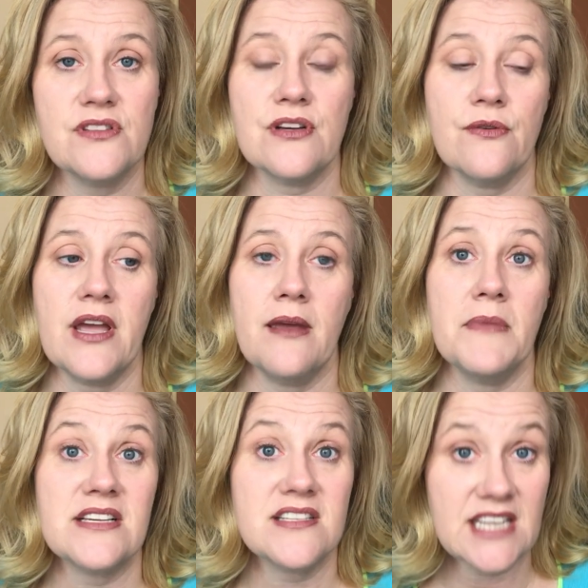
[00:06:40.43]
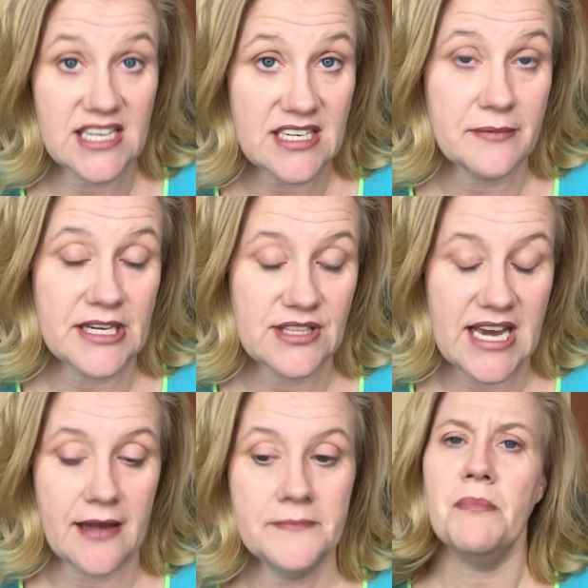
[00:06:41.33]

So I am excited about that.